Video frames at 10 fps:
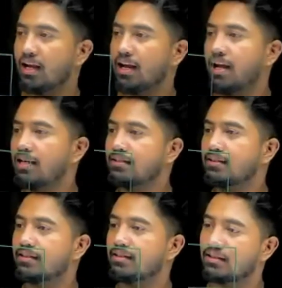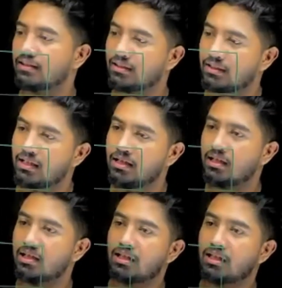has
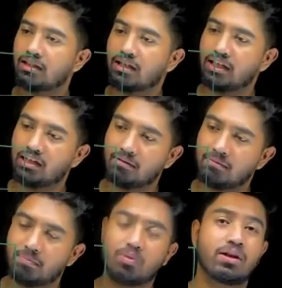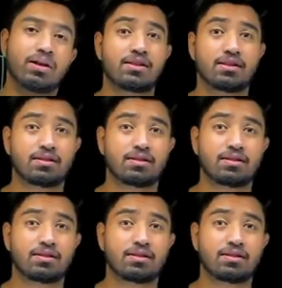3 components.